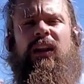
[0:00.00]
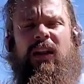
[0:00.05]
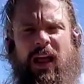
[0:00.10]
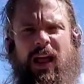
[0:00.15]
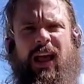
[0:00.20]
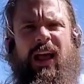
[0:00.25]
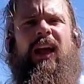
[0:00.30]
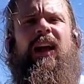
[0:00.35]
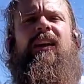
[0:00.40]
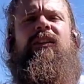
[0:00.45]

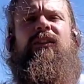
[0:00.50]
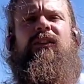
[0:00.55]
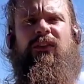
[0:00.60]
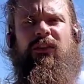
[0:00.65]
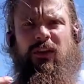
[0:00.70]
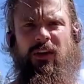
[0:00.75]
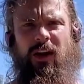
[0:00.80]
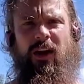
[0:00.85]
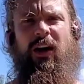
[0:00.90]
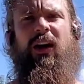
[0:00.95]
and
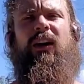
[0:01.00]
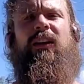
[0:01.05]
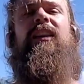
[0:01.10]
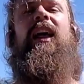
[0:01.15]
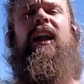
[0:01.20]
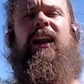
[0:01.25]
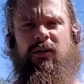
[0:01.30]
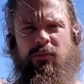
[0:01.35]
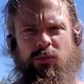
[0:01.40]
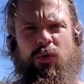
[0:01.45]

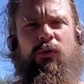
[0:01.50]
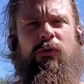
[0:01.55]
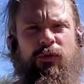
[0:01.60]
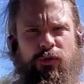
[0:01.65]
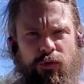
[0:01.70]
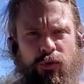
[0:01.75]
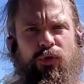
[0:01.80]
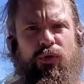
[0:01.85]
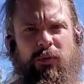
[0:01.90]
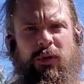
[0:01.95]
let it move
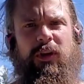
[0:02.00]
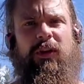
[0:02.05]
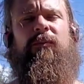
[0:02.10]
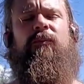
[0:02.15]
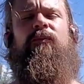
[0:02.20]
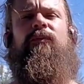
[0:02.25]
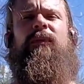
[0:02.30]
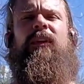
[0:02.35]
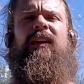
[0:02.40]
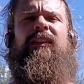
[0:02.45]
through me
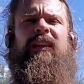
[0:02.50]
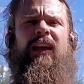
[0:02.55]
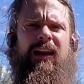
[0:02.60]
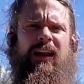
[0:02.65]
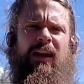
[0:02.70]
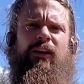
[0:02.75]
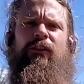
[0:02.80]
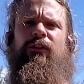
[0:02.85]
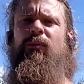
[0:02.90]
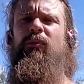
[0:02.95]
in that
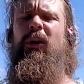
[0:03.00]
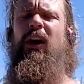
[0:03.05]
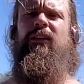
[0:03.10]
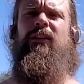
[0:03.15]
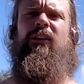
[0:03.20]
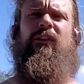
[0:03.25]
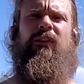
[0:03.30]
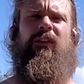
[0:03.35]
energy practice